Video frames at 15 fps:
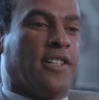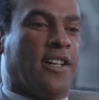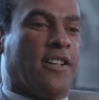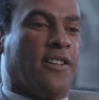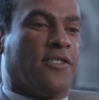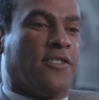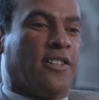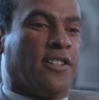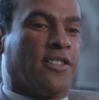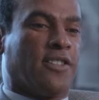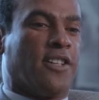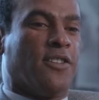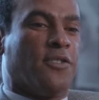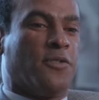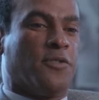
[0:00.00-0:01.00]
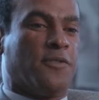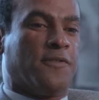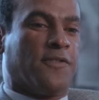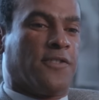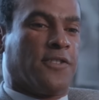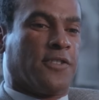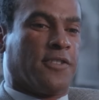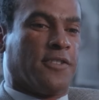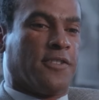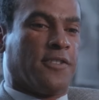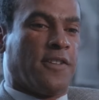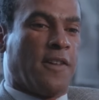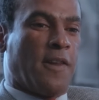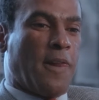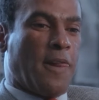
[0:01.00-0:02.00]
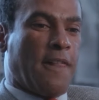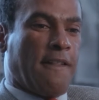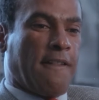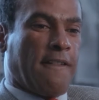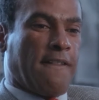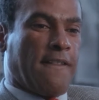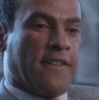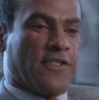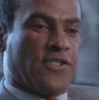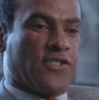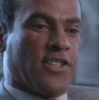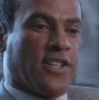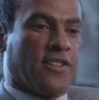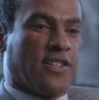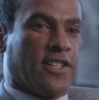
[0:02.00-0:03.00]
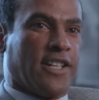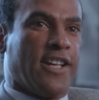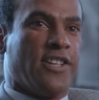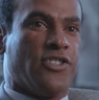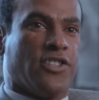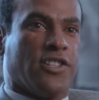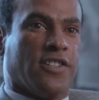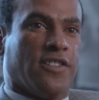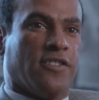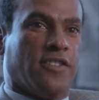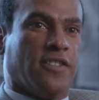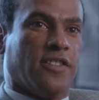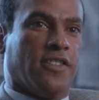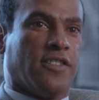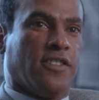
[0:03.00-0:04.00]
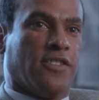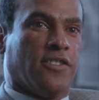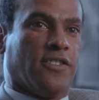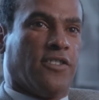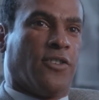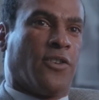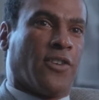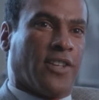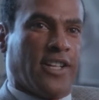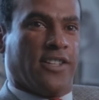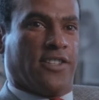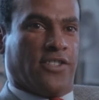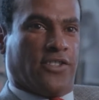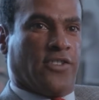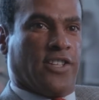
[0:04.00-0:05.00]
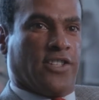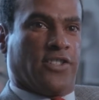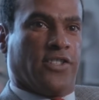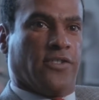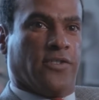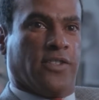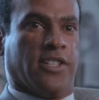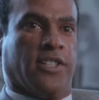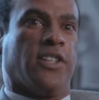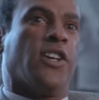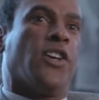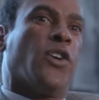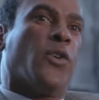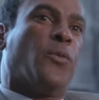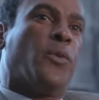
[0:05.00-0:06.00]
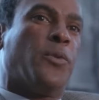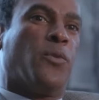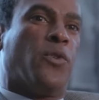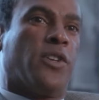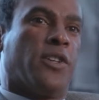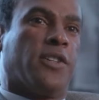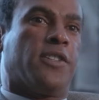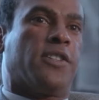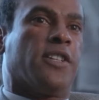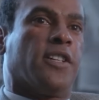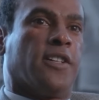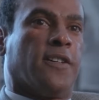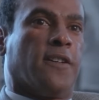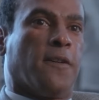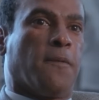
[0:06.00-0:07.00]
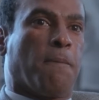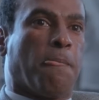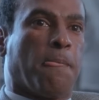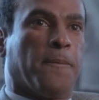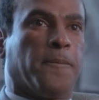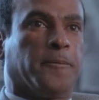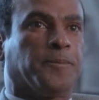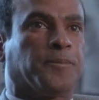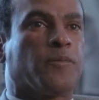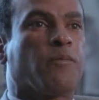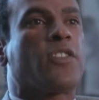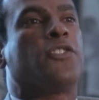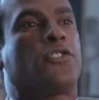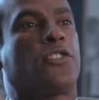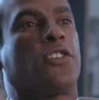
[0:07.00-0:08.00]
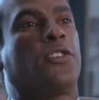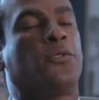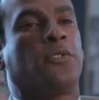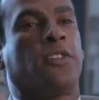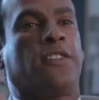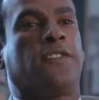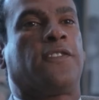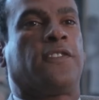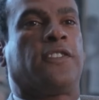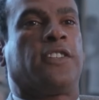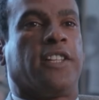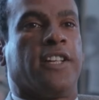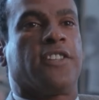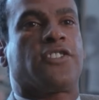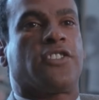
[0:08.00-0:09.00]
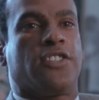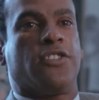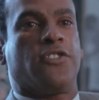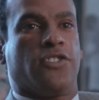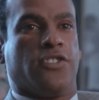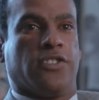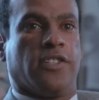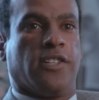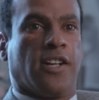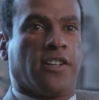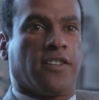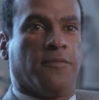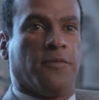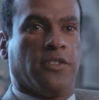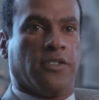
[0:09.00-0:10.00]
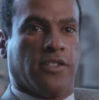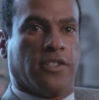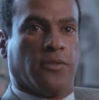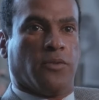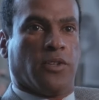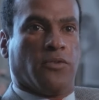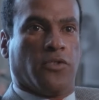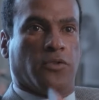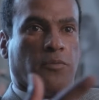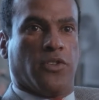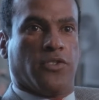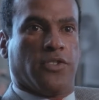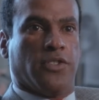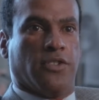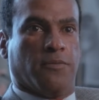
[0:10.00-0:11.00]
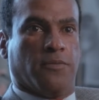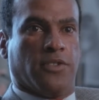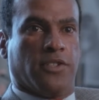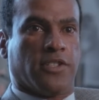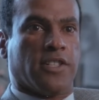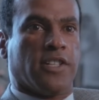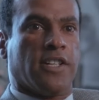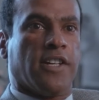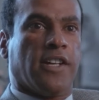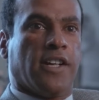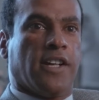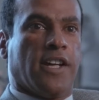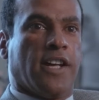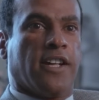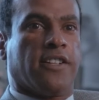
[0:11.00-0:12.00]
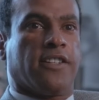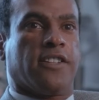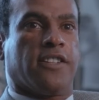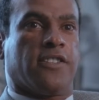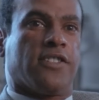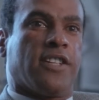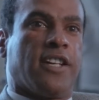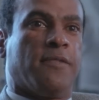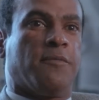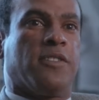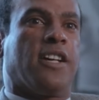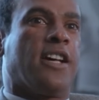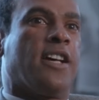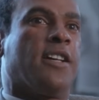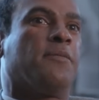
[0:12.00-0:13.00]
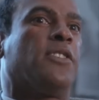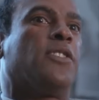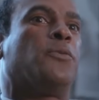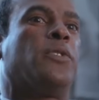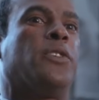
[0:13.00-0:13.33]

our goal for segregation or integration, really. We wanted control of the institutions in our community where we were most numerous, and at the same time that